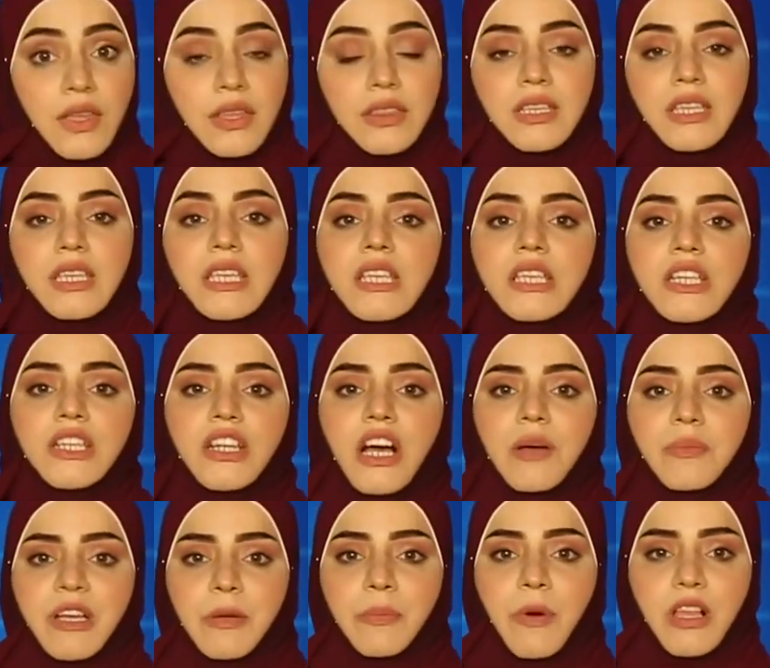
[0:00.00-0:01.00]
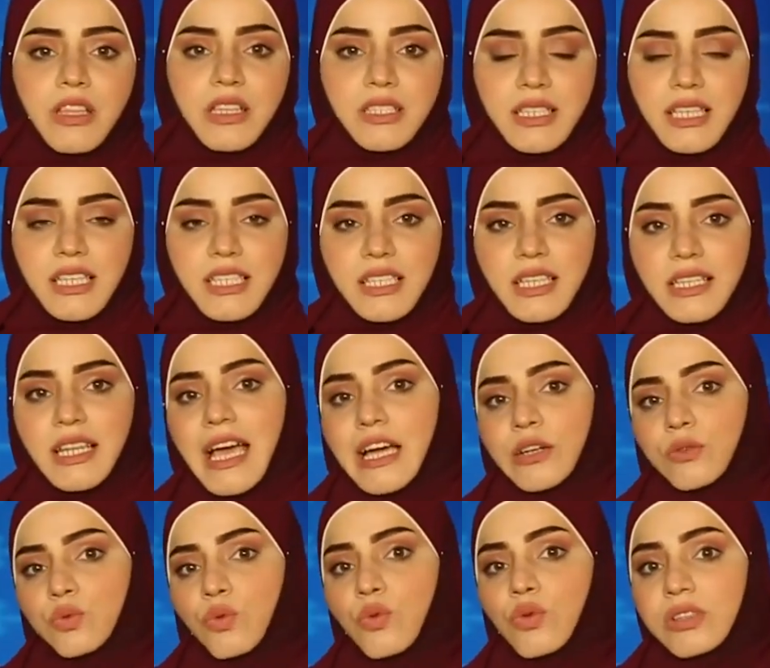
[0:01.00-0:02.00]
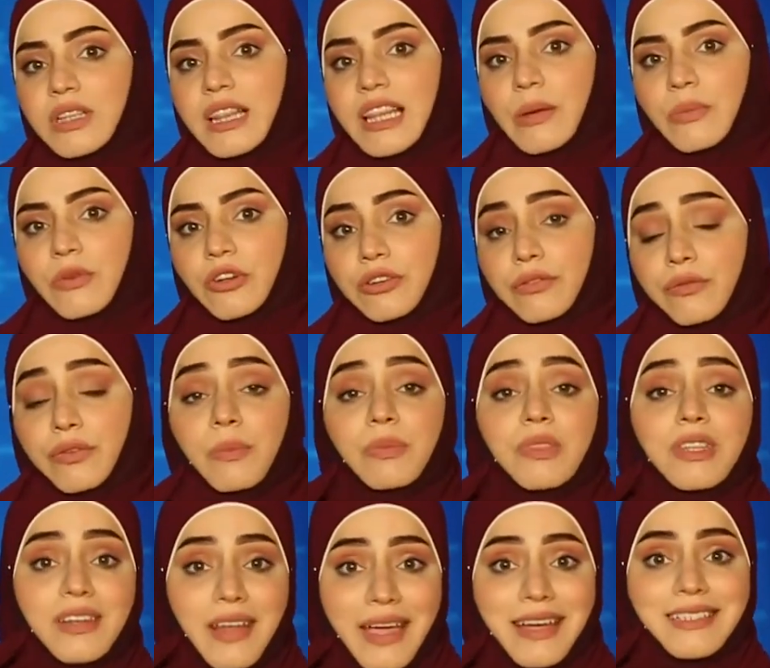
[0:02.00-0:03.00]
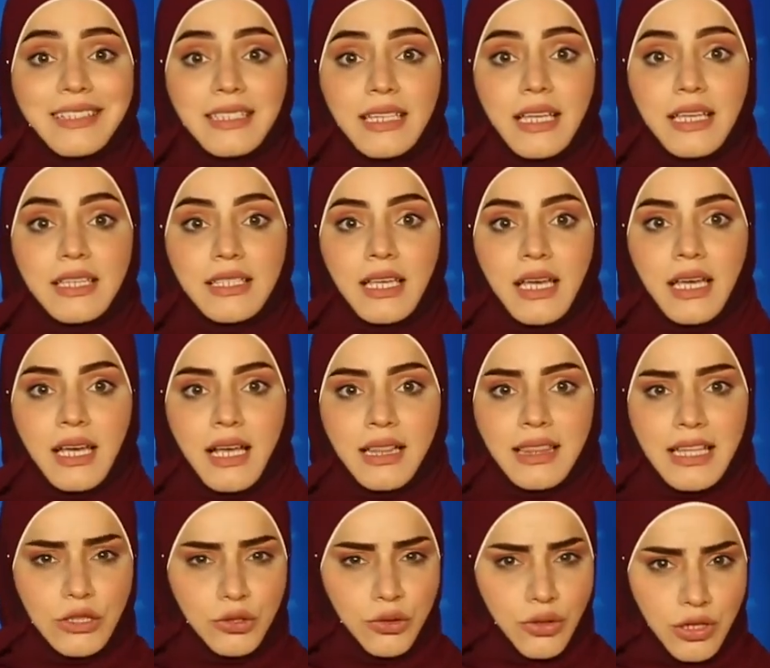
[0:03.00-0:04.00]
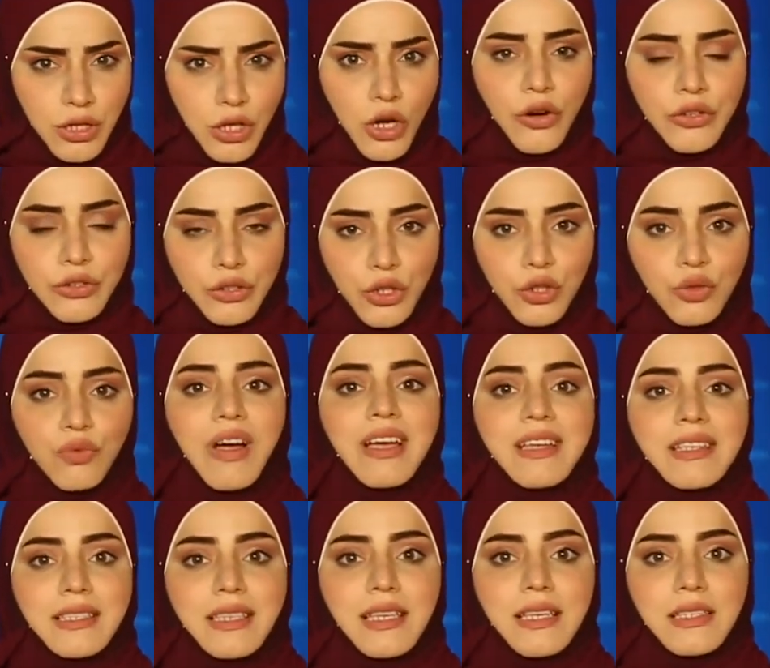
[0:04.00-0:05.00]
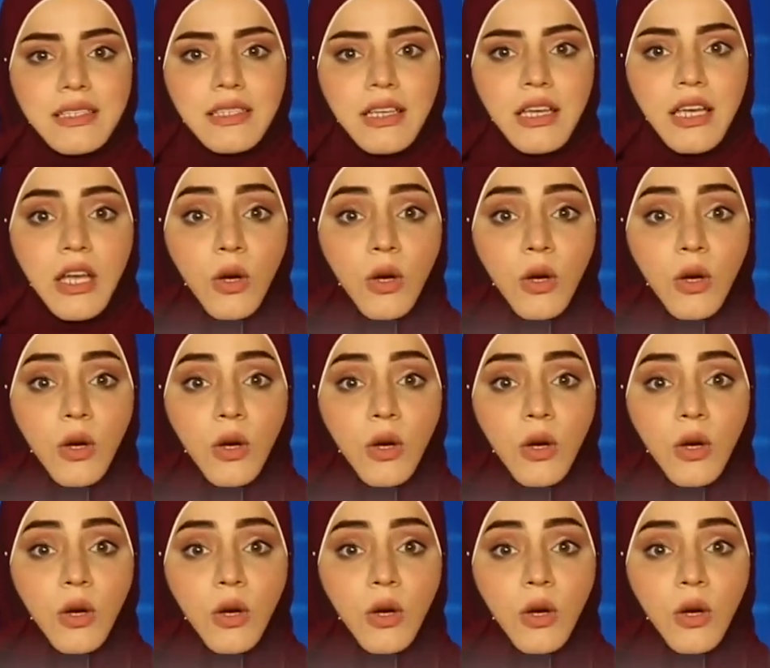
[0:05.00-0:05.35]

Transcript: that the economic policies that had ruled Lebanon from the 90s led to the current crisis,